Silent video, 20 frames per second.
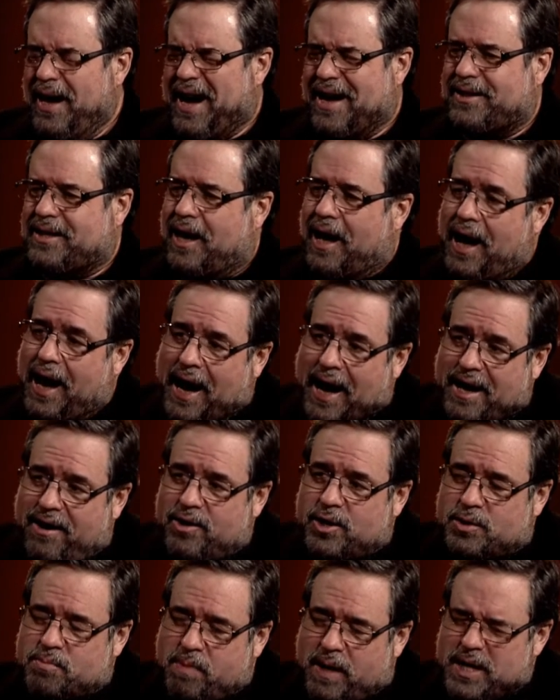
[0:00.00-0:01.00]
At the height of
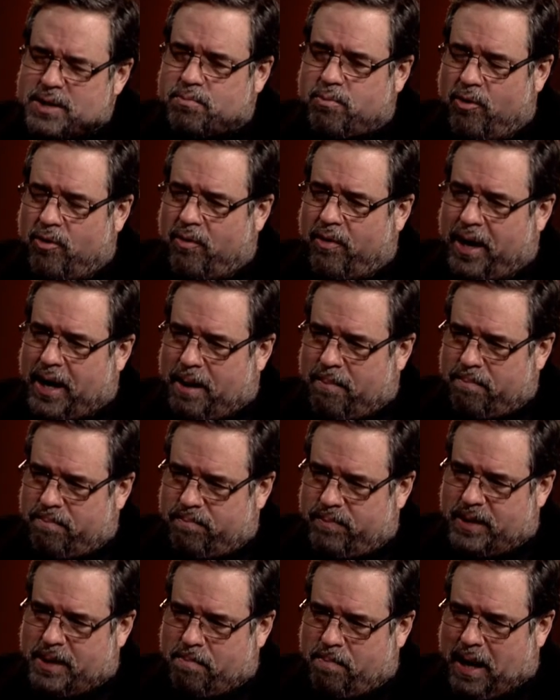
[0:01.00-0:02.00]
the space program,
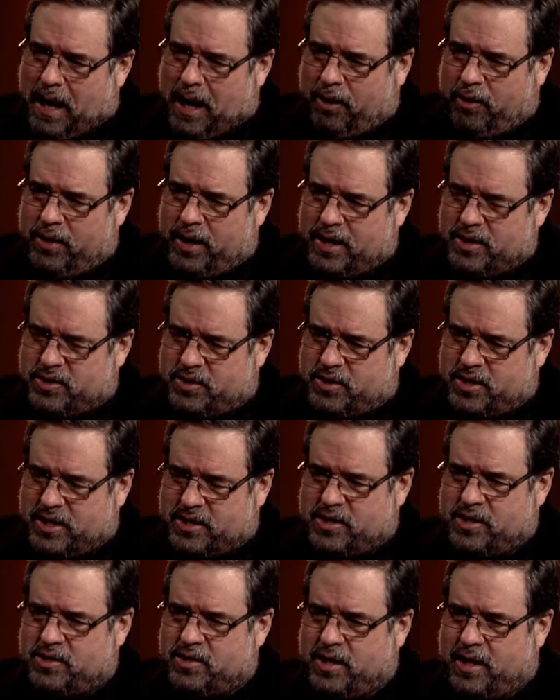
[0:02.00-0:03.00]
the Apollo days in
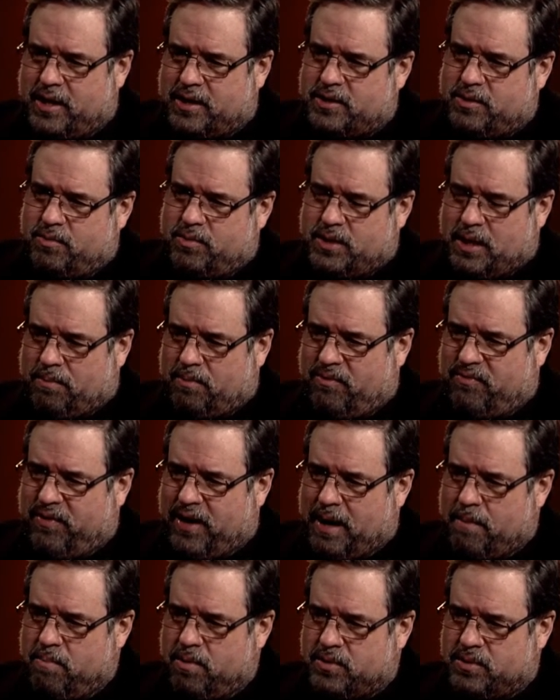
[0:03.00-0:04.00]
'66, it was up to
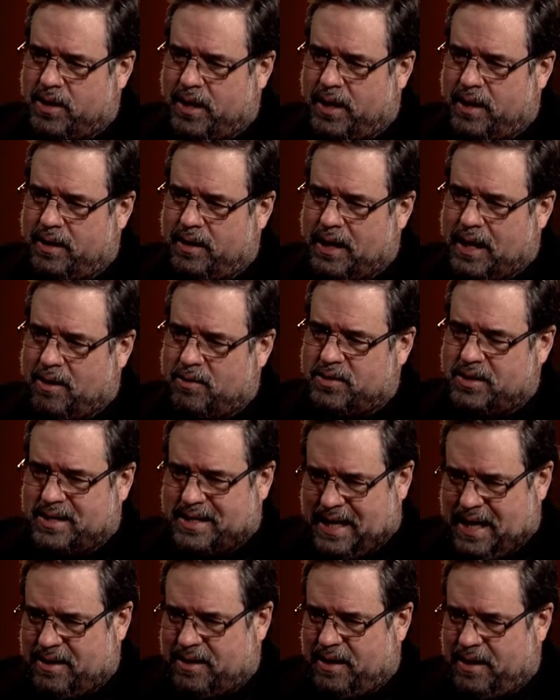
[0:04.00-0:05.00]
5%. Now it's a
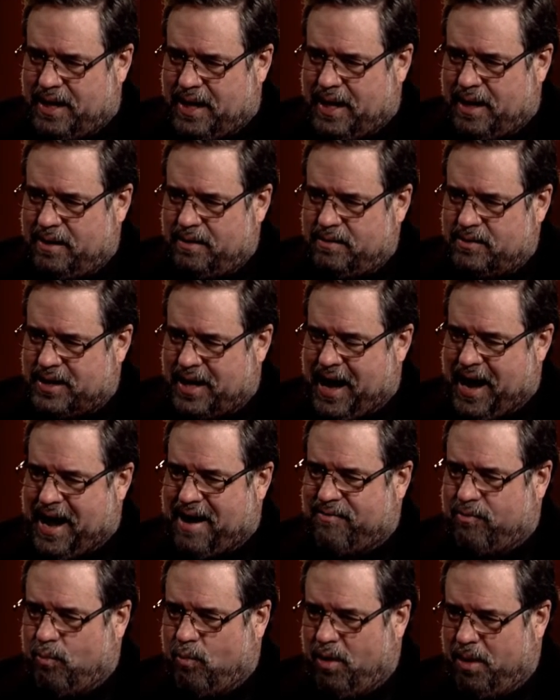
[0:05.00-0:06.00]
tenth of that, it's a
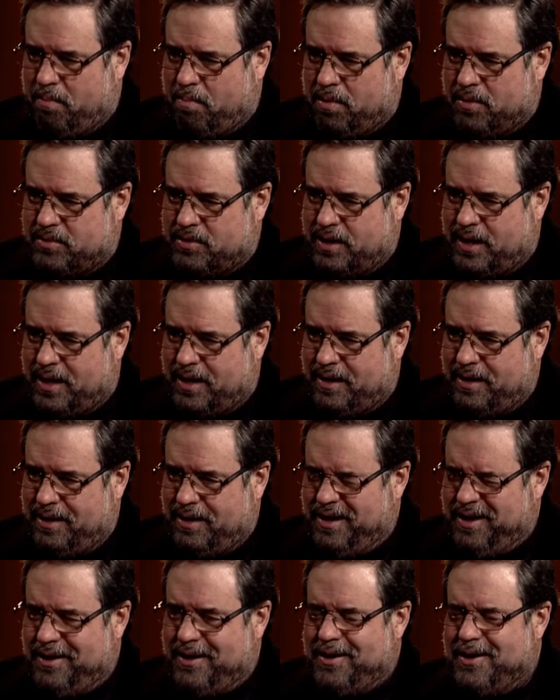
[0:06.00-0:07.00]
half of 1%.
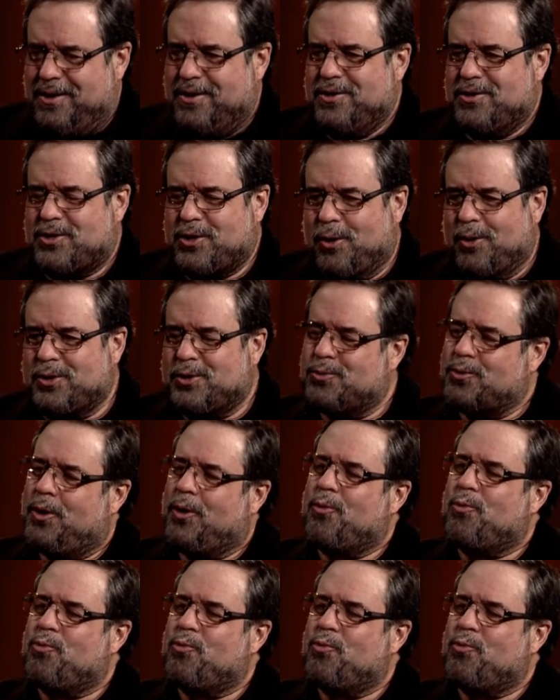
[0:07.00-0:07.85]
So it's a